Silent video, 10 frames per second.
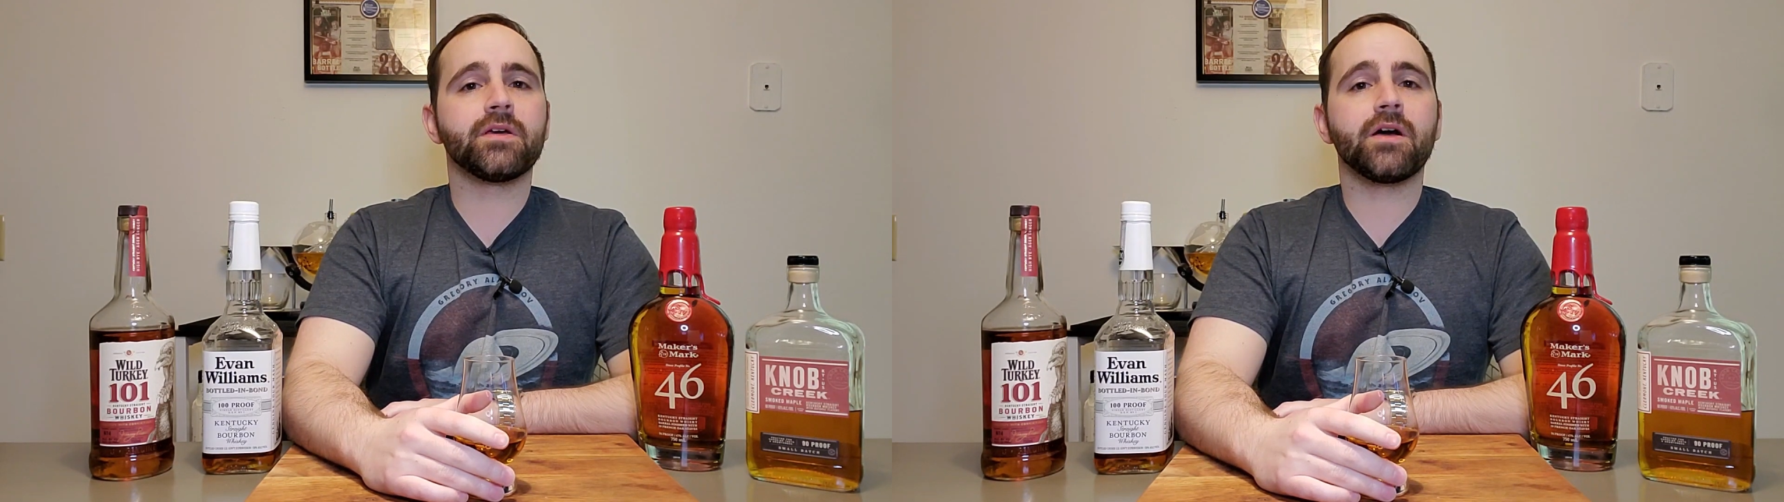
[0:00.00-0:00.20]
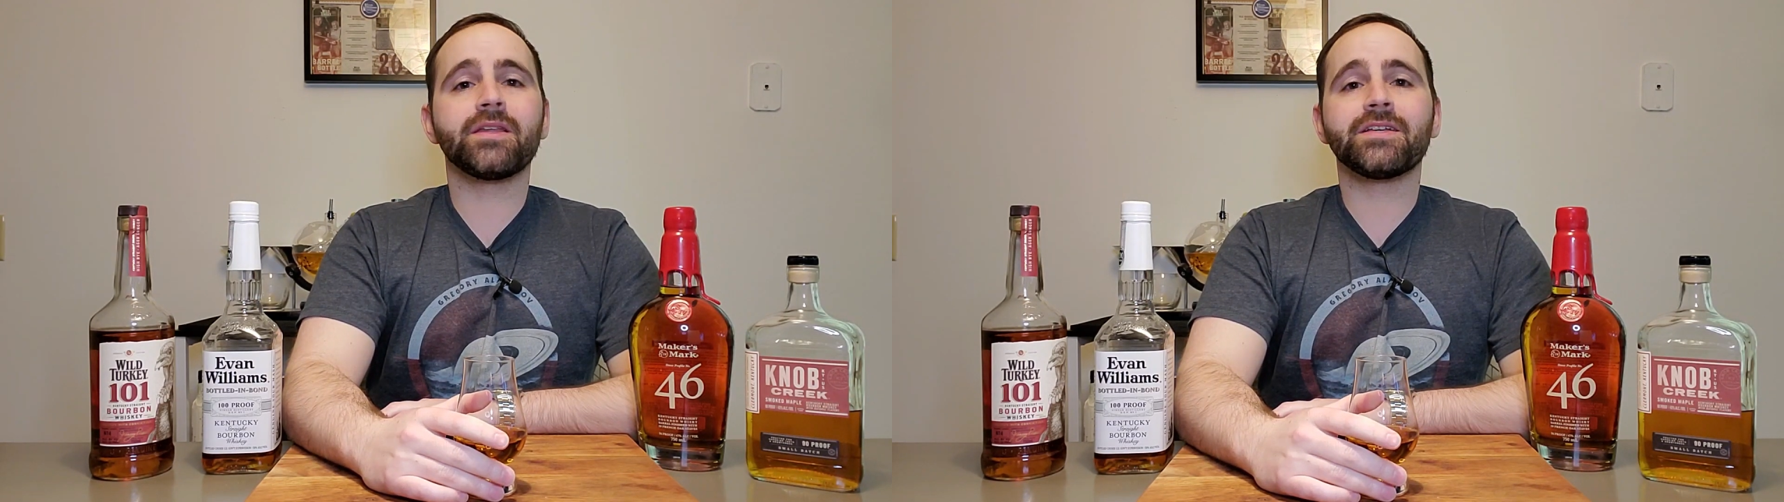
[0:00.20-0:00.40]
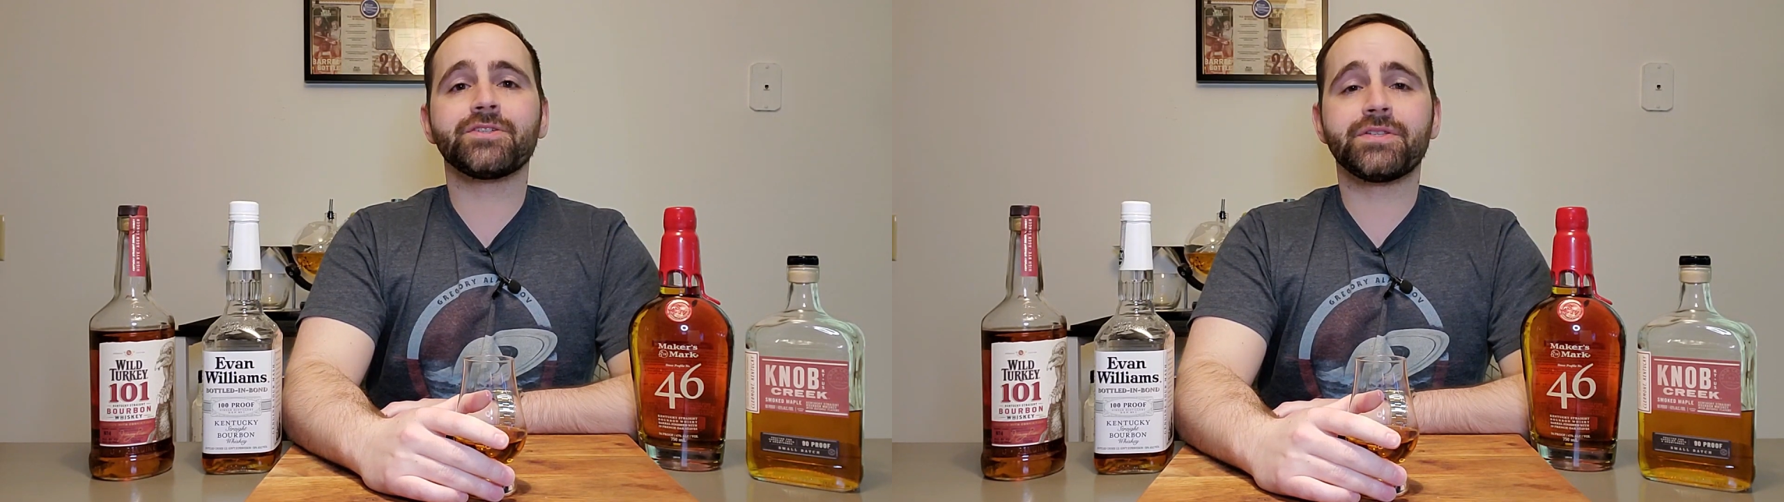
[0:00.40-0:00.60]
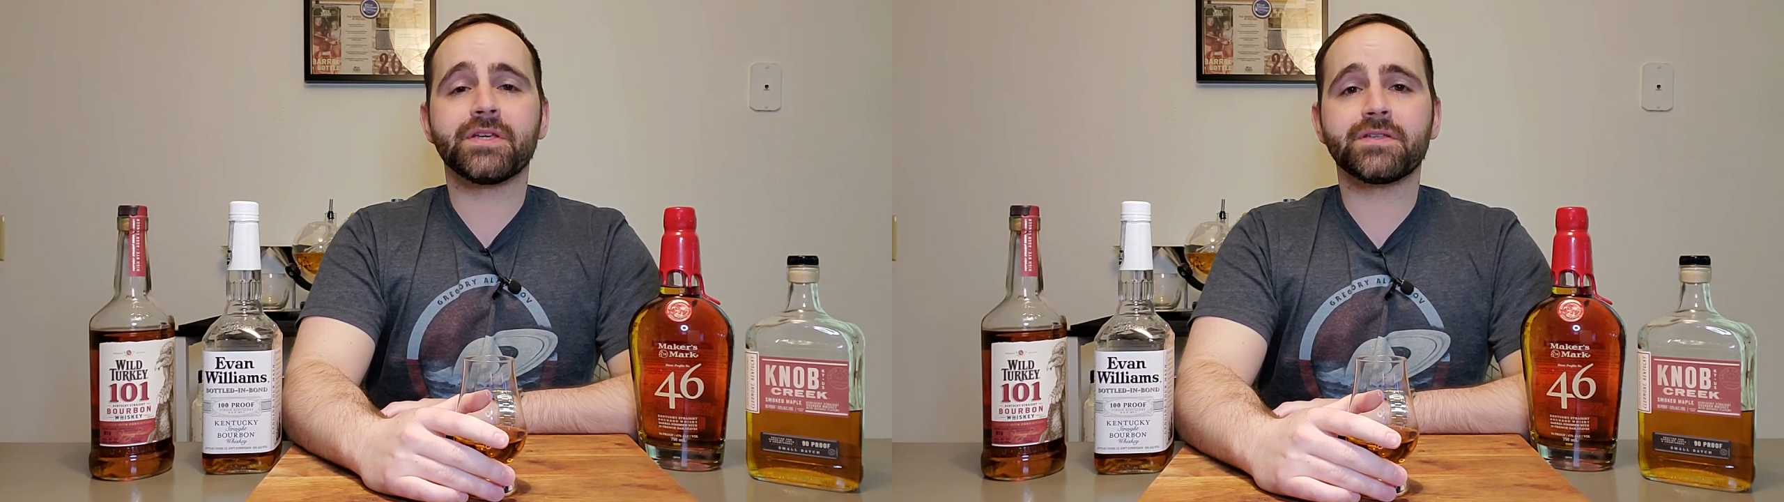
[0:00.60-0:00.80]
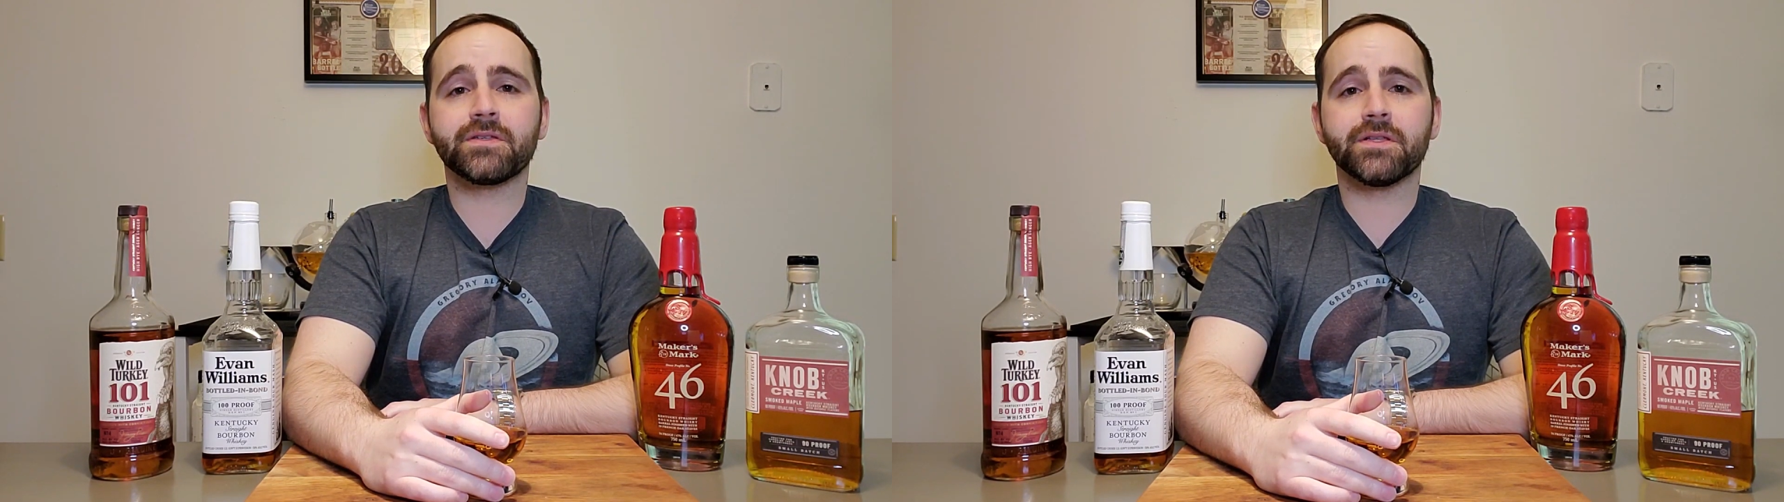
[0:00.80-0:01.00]
unaged
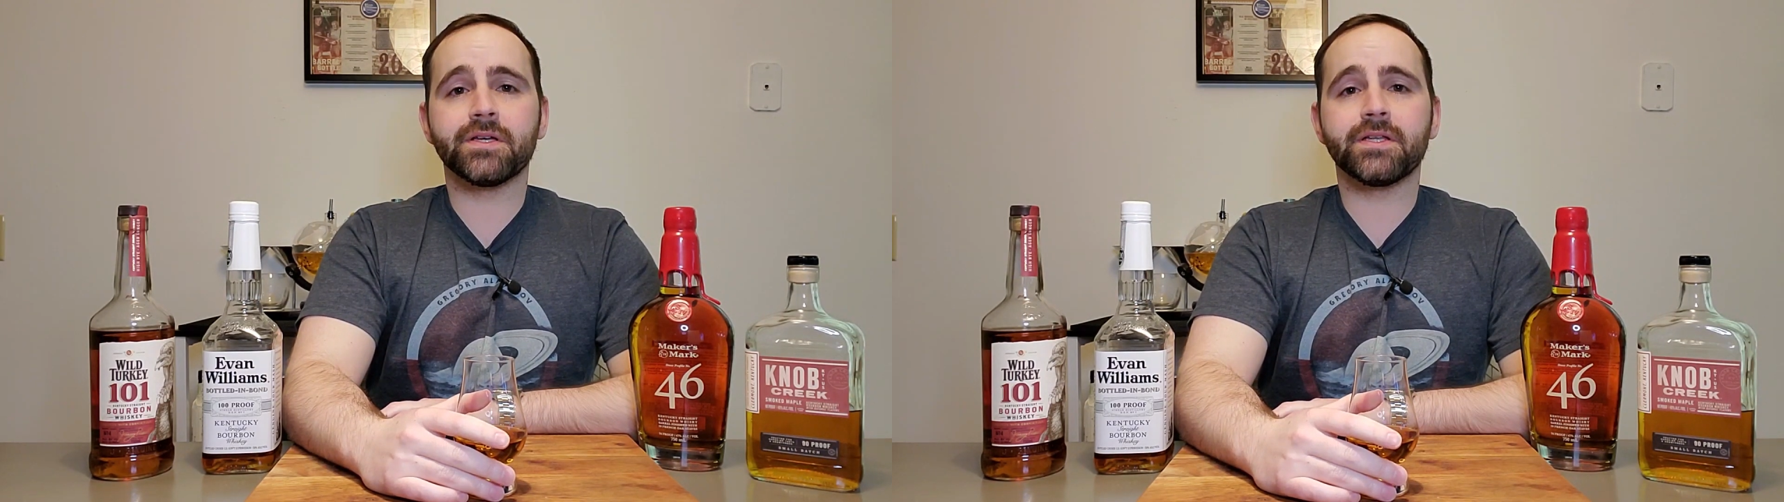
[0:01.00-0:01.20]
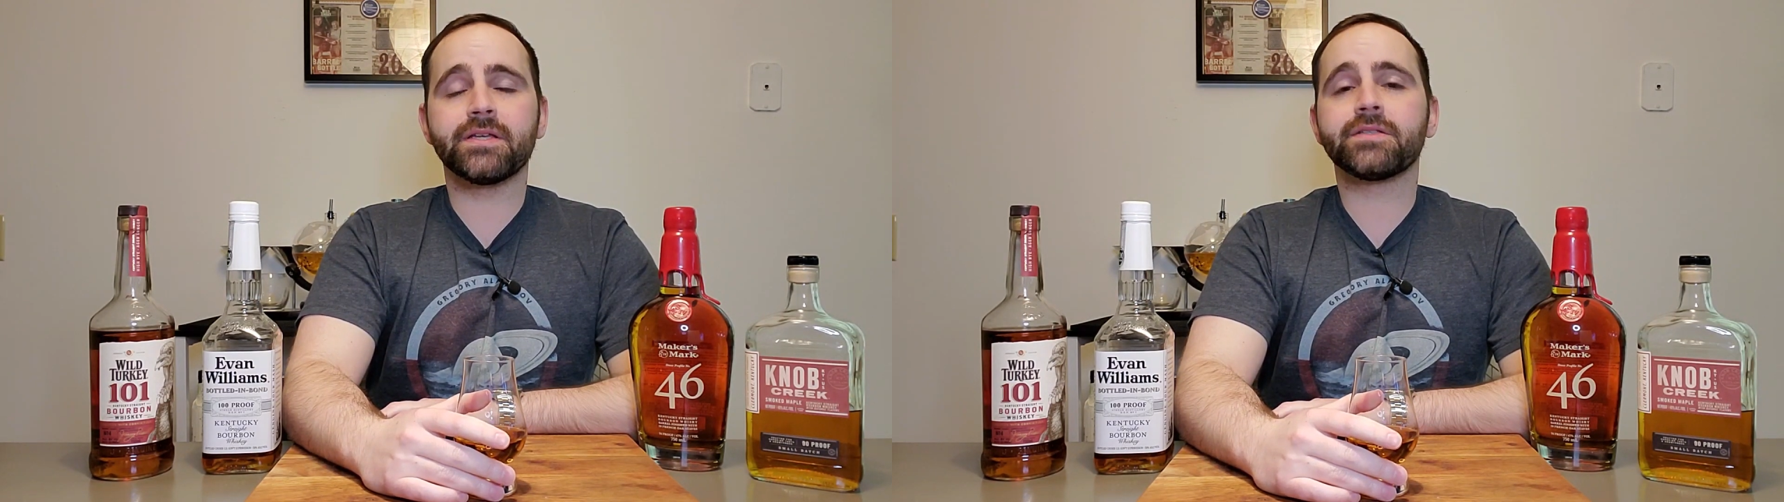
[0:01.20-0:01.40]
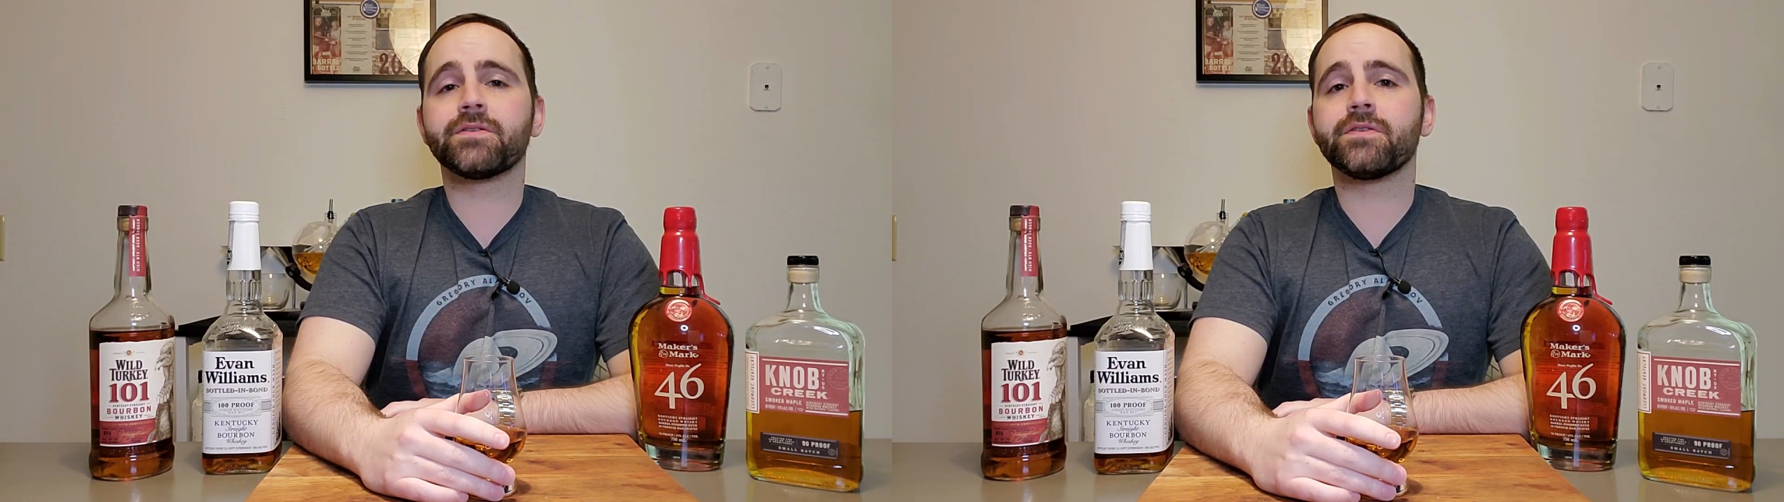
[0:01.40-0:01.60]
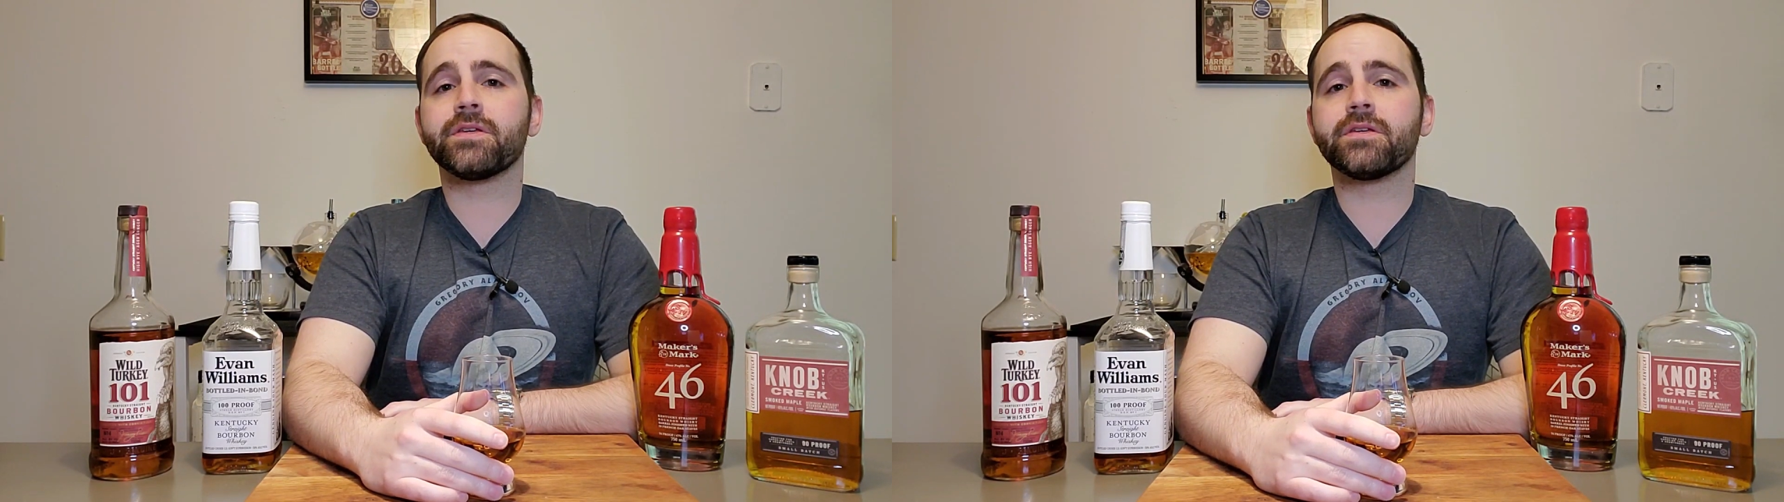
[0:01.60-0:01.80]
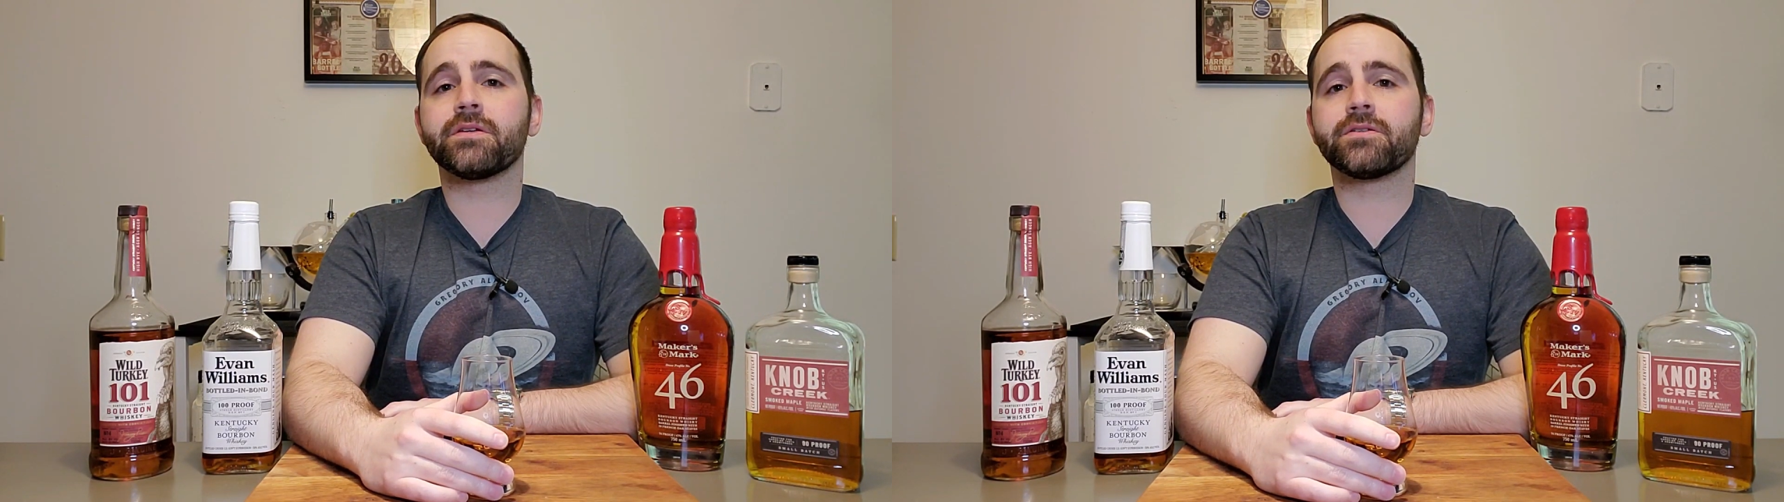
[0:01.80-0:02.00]
distillate into
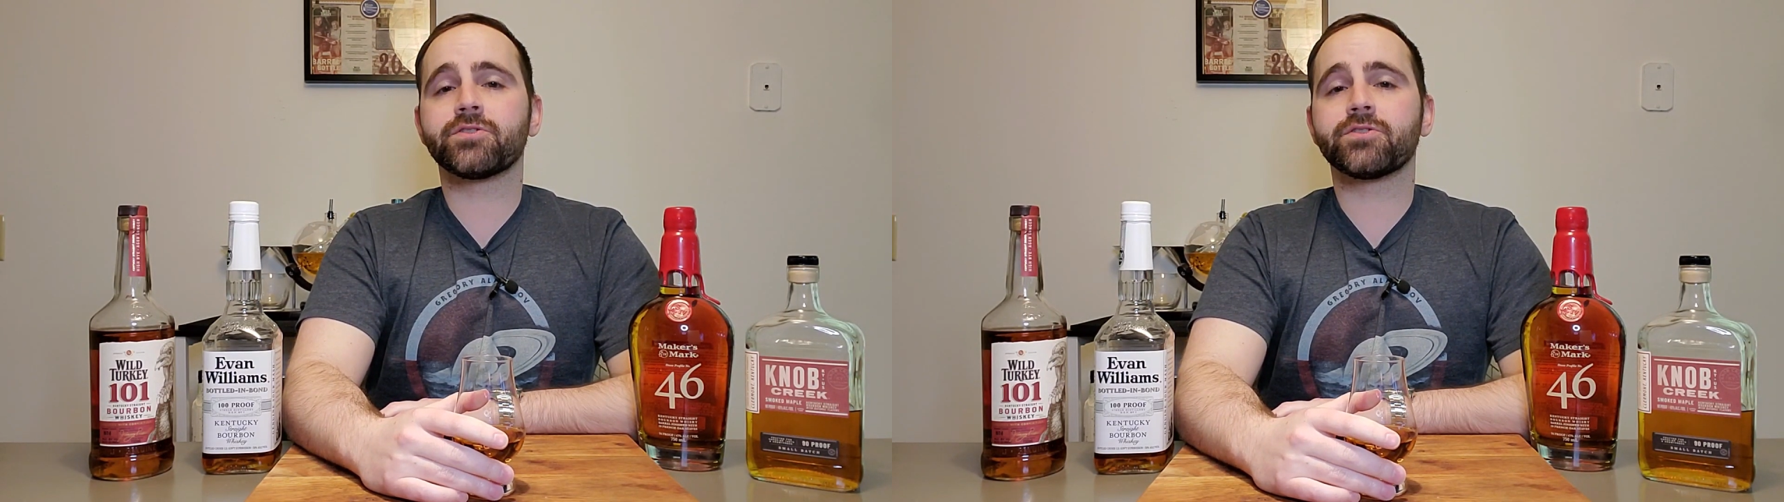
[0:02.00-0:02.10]
the